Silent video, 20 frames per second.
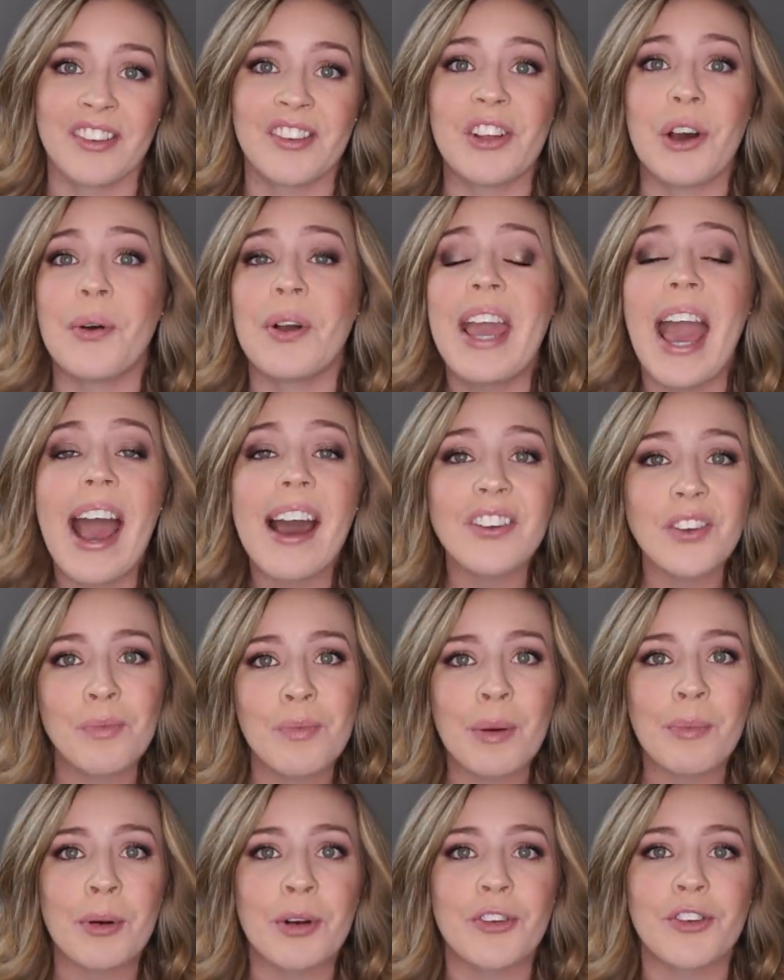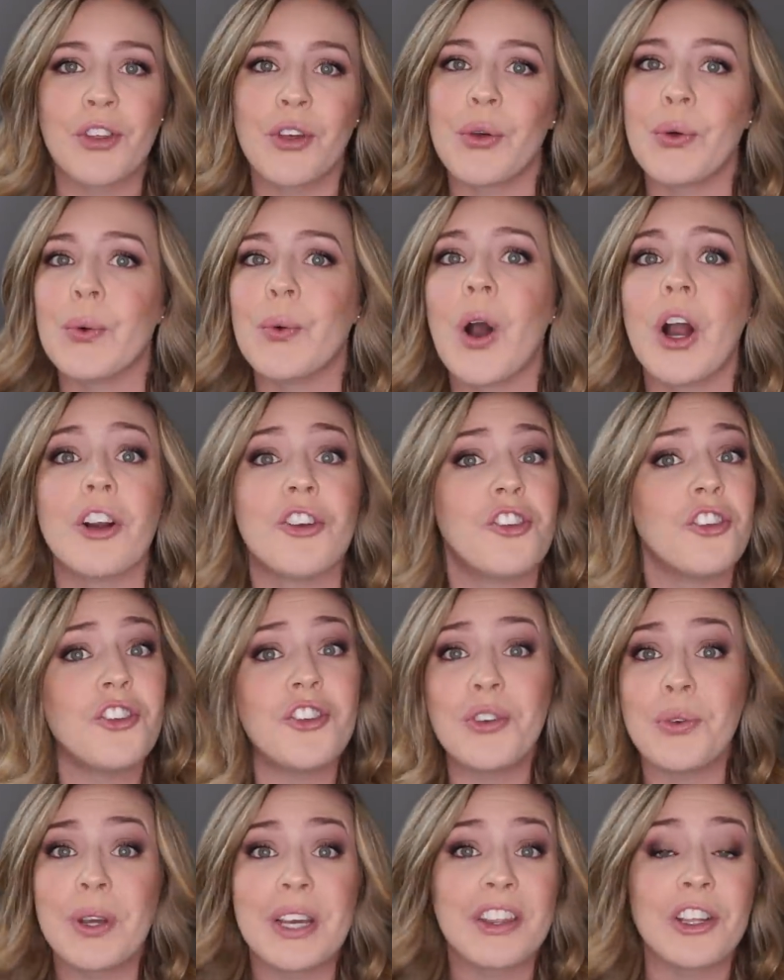So cast members who are just
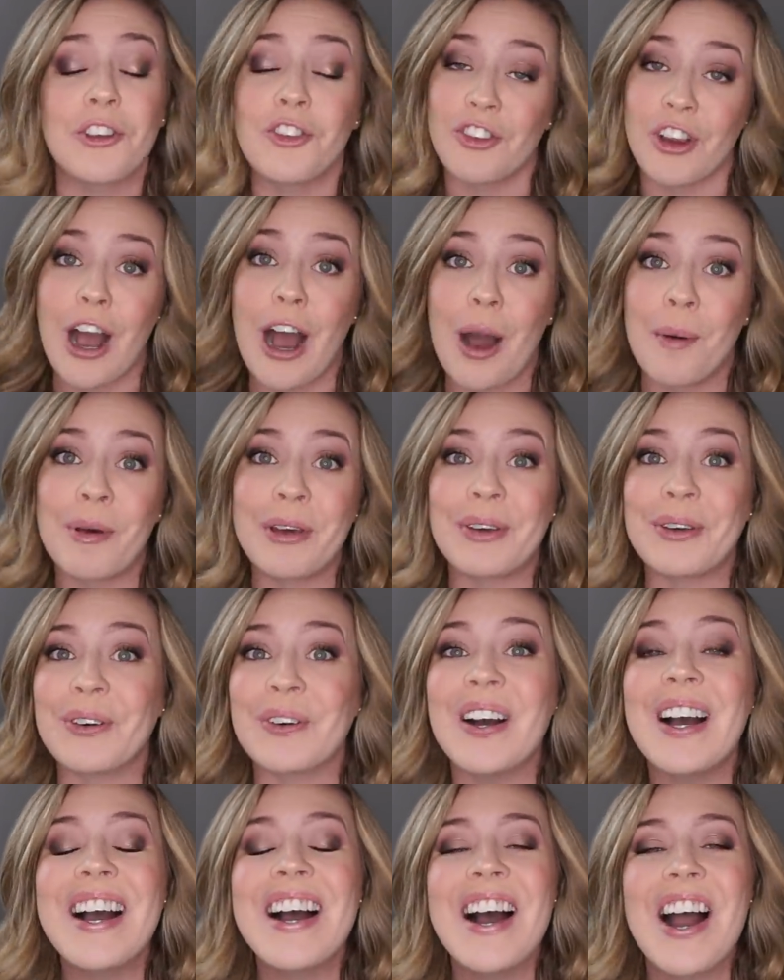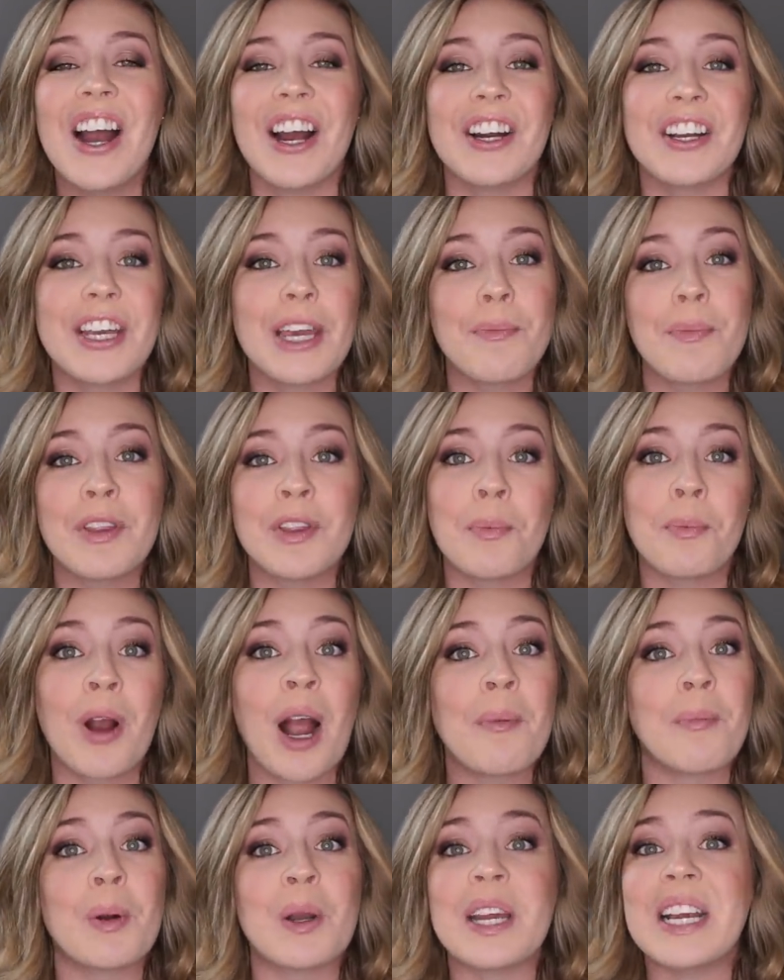doing their job, who are keeping the
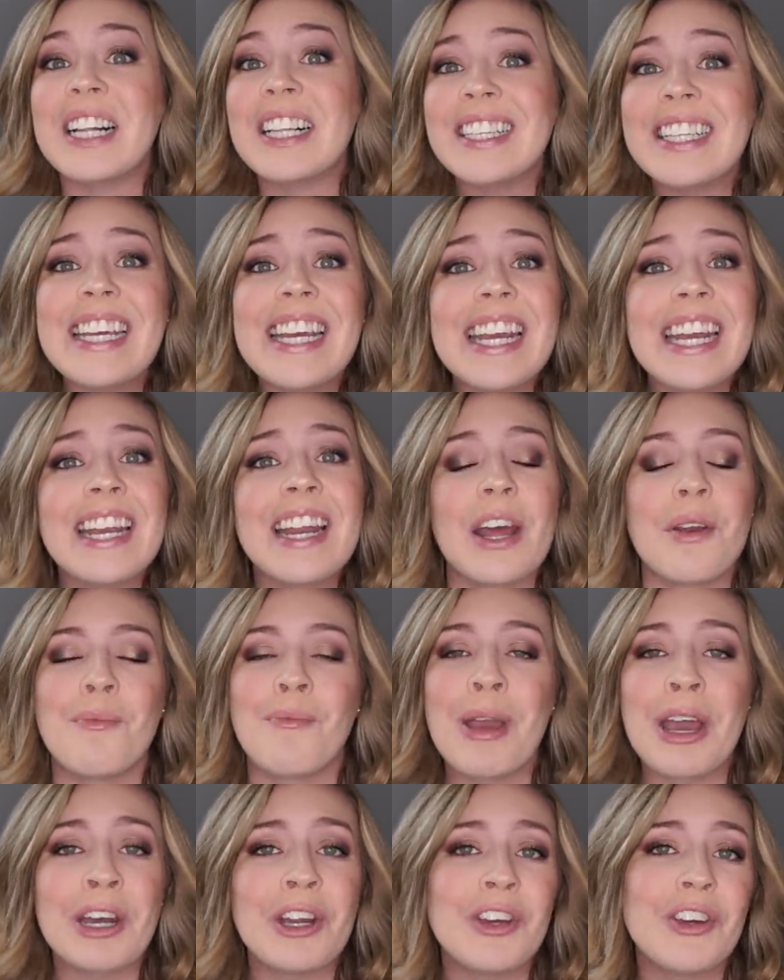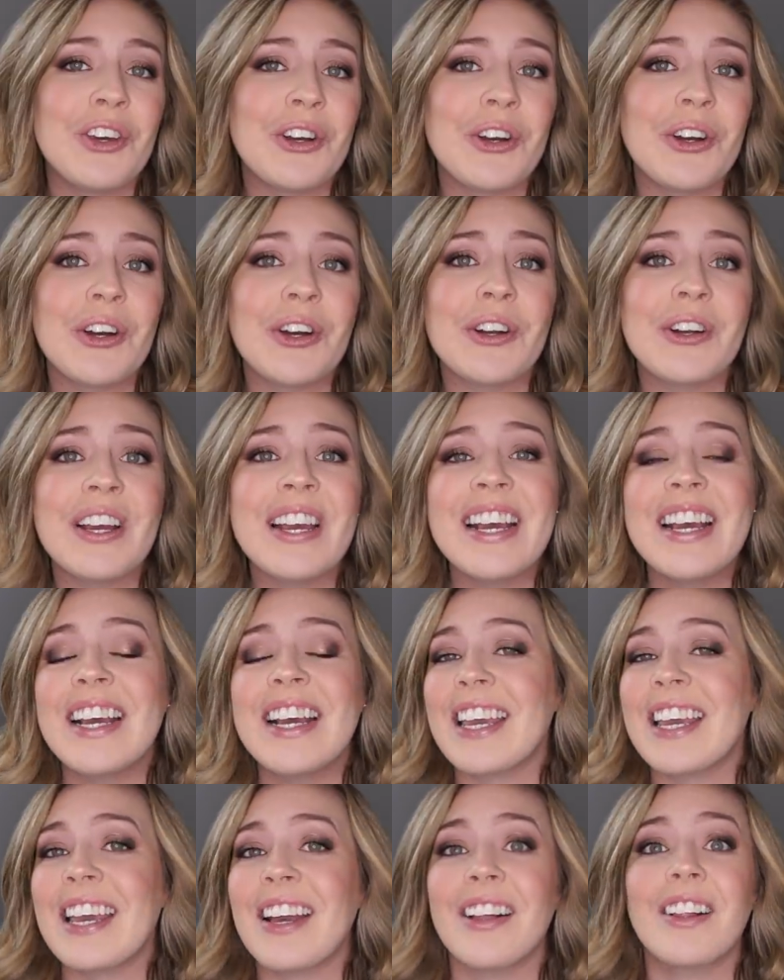property clean and manicured,
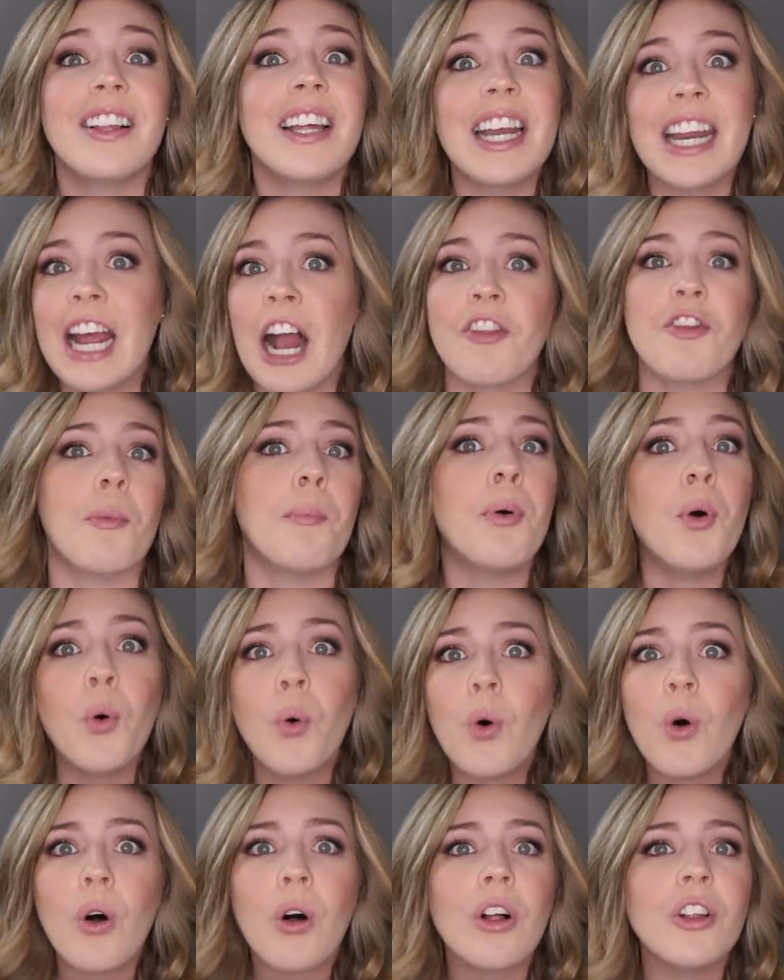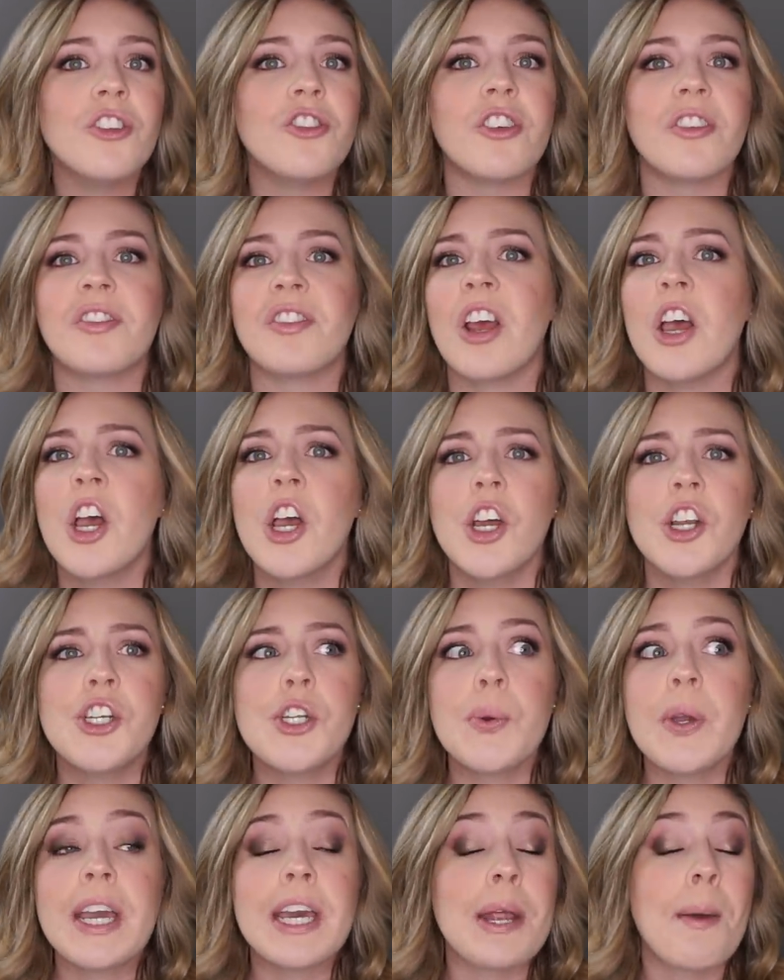cleaning out the pool, just
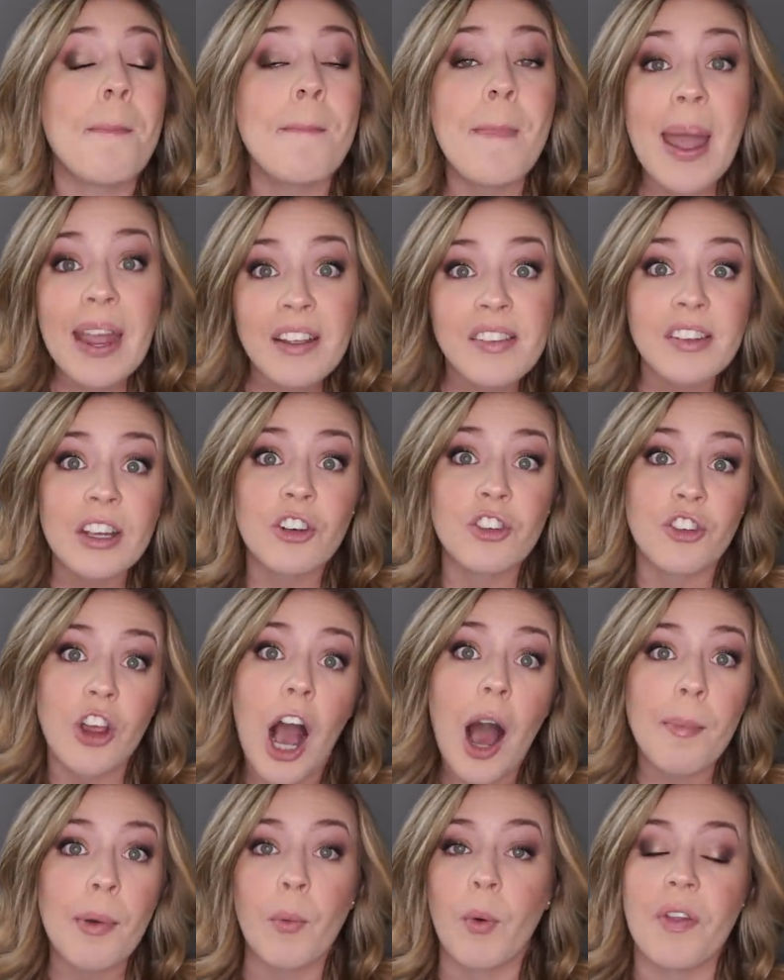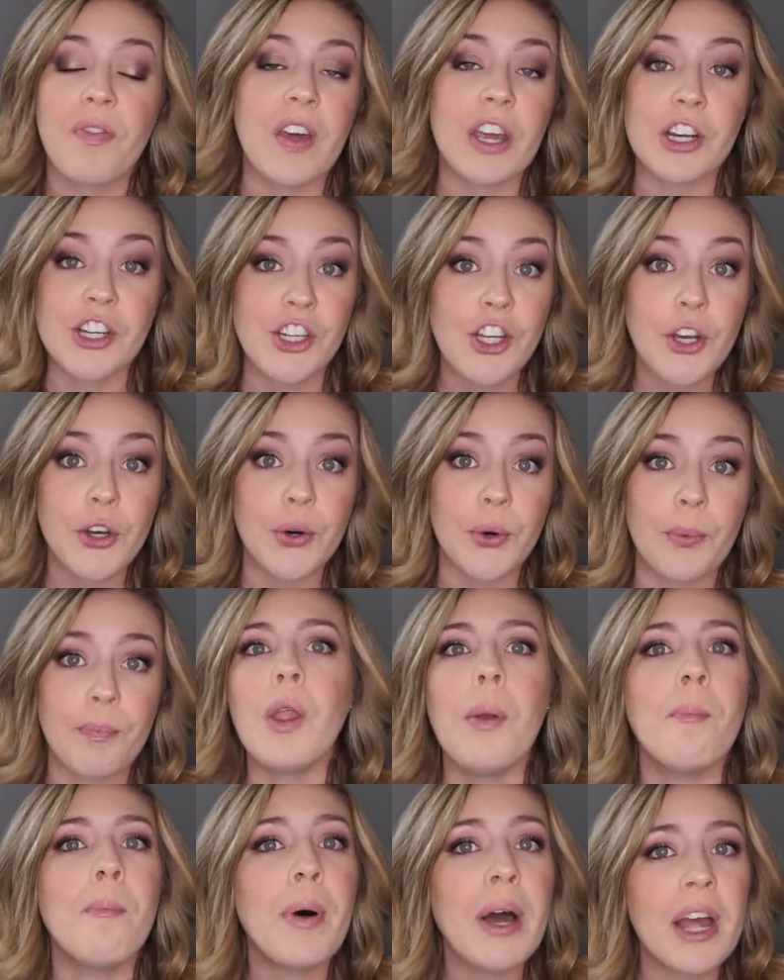doing an amazing job at what they do,
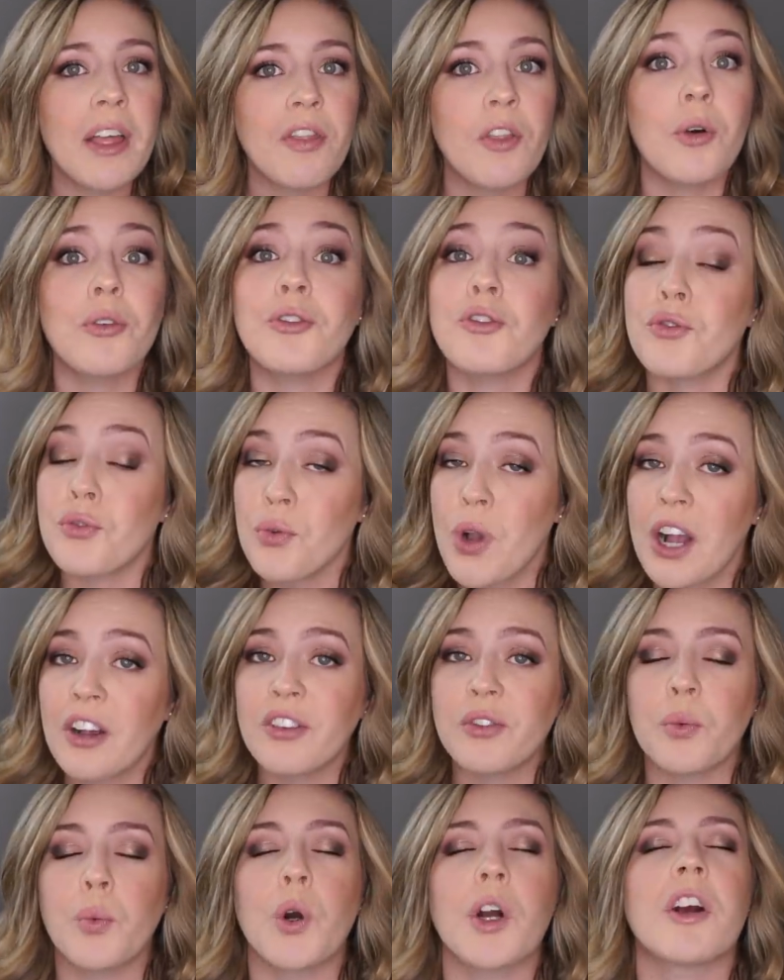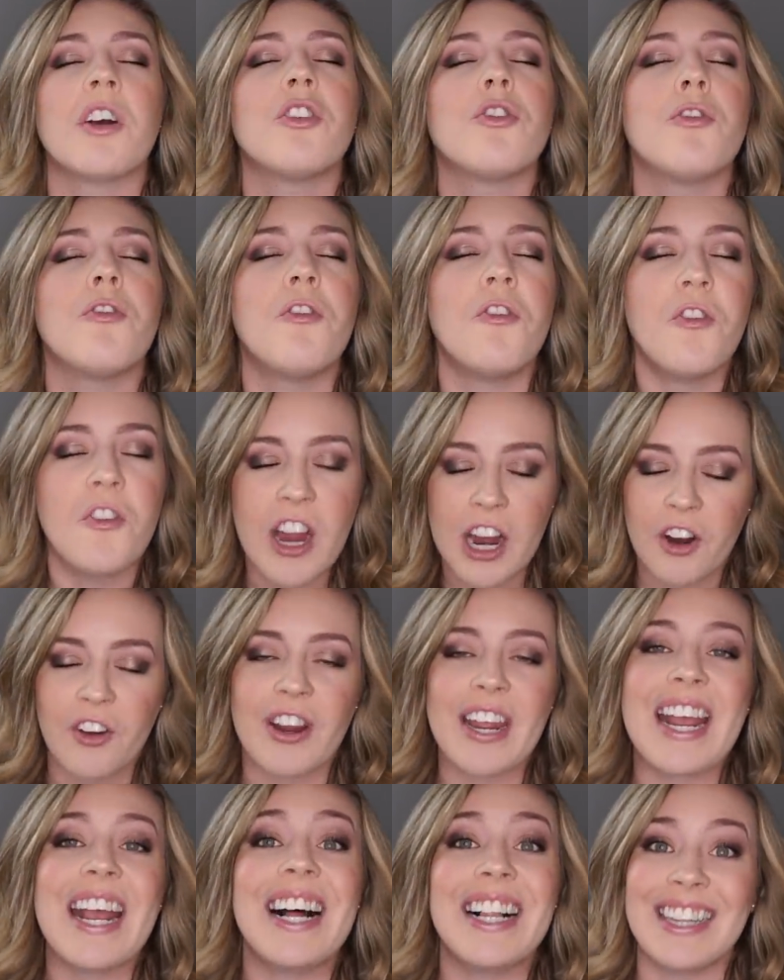but those trucks were
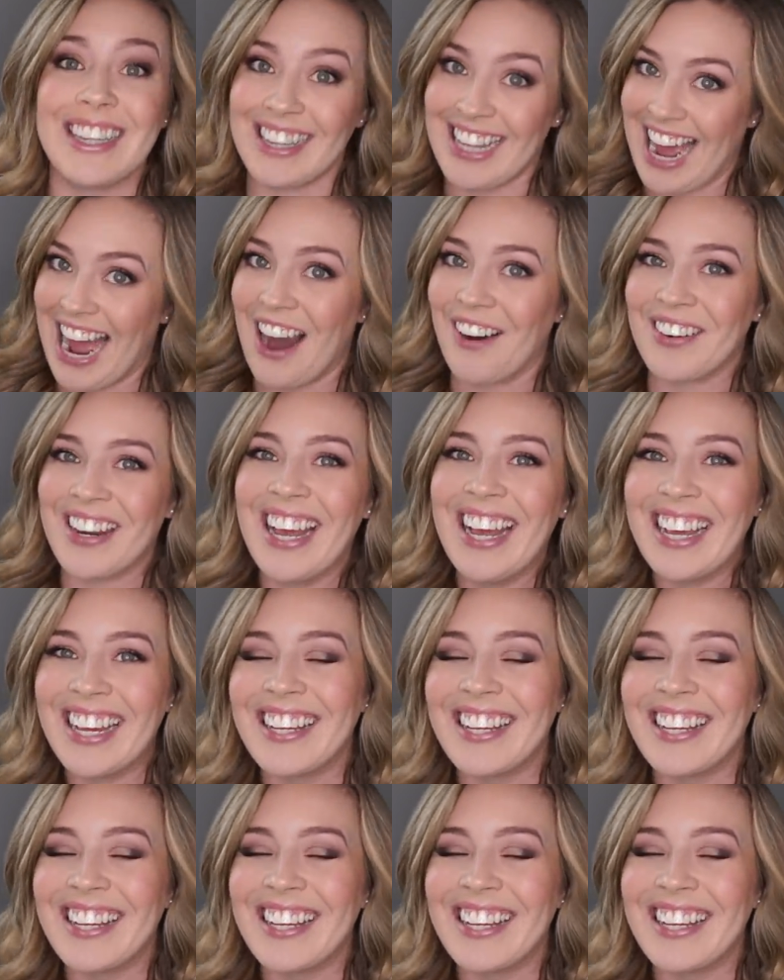very loud.